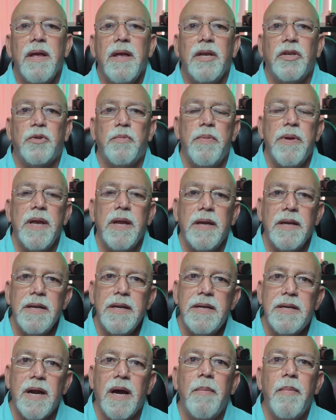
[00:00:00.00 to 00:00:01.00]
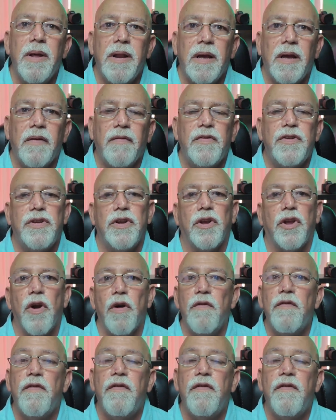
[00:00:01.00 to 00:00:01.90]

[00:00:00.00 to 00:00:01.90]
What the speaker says: is being dumb enough to go